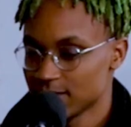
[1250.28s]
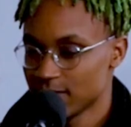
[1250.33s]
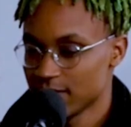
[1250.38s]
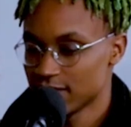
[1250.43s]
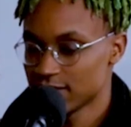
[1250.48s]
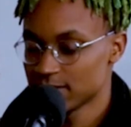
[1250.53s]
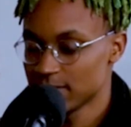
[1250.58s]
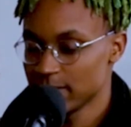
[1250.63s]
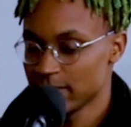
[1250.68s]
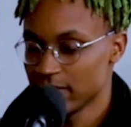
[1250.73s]

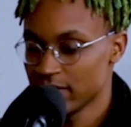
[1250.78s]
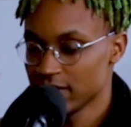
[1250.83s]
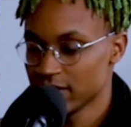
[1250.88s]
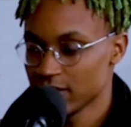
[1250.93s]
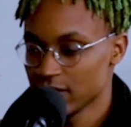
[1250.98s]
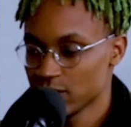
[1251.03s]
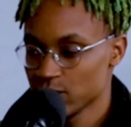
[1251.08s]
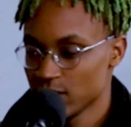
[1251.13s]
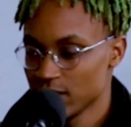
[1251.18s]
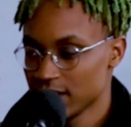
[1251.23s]
Smartest people on
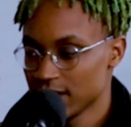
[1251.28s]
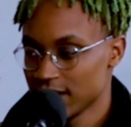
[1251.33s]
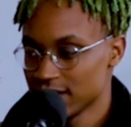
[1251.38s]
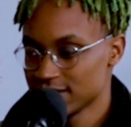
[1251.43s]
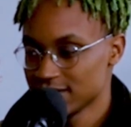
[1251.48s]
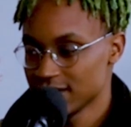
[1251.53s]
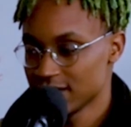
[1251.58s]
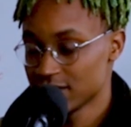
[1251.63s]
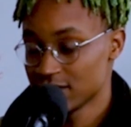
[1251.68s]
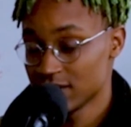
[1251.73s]
earth
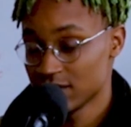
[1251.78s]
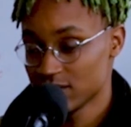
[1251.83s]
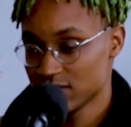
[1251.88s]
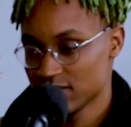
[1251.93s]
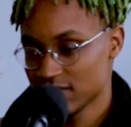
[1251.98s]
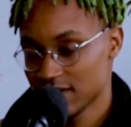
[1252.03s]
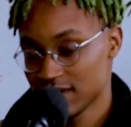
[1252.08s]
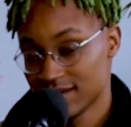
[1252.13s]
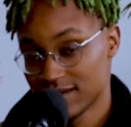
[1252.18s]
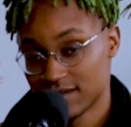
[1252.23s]
realize they don't know
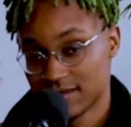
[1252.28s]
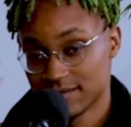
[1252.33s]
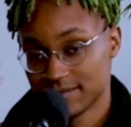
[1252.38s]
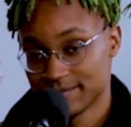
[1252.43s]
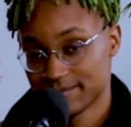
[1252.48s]
shit.